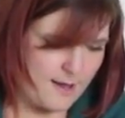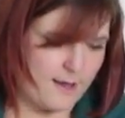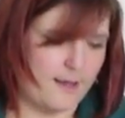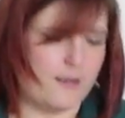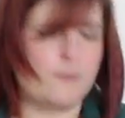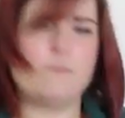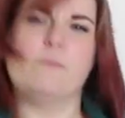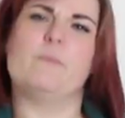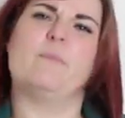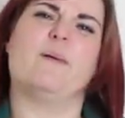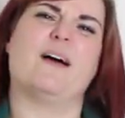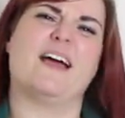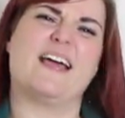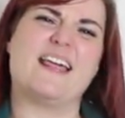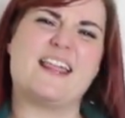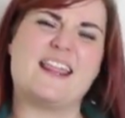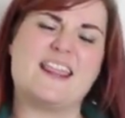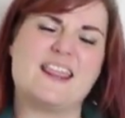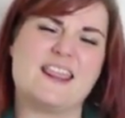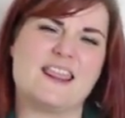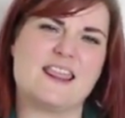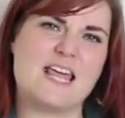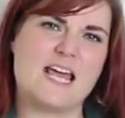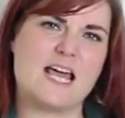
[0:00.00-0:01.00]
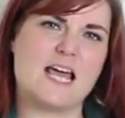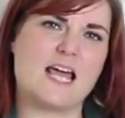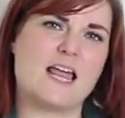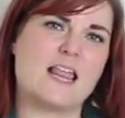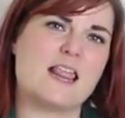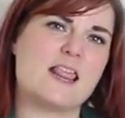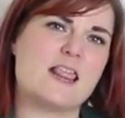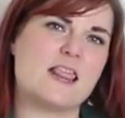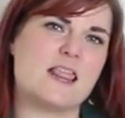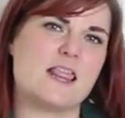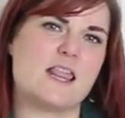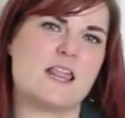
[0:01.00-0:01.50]
But I
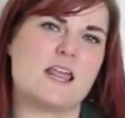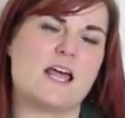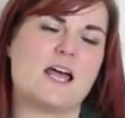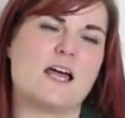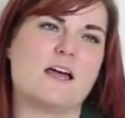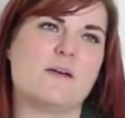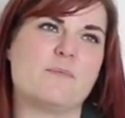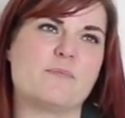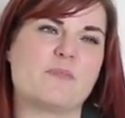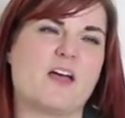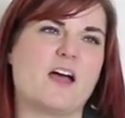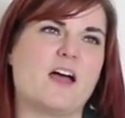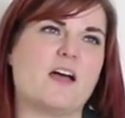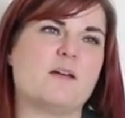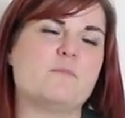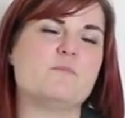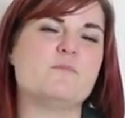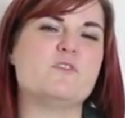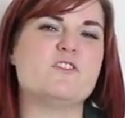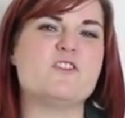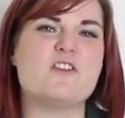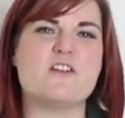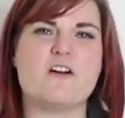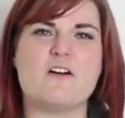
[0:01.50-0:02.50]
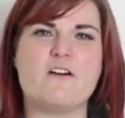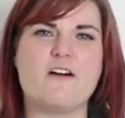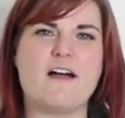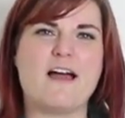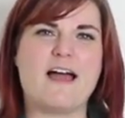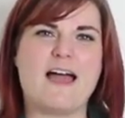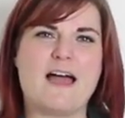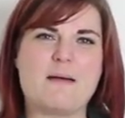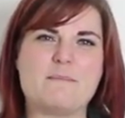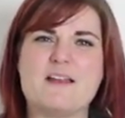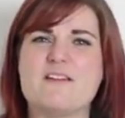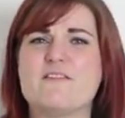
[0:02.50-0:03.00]
think I'm
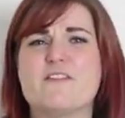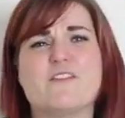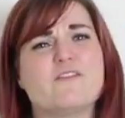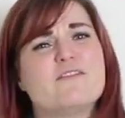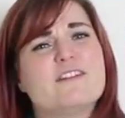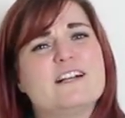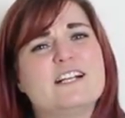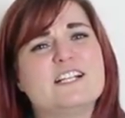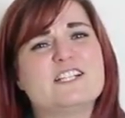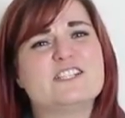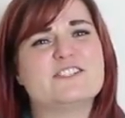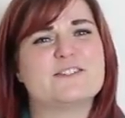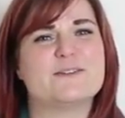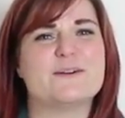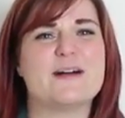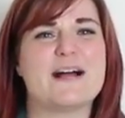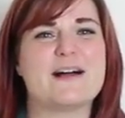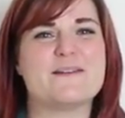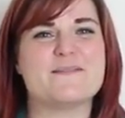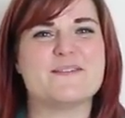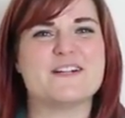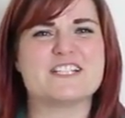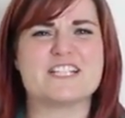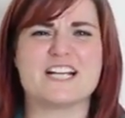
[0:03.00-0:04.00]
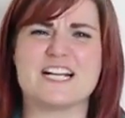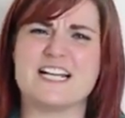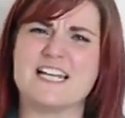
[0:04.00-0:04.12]
never really sure how much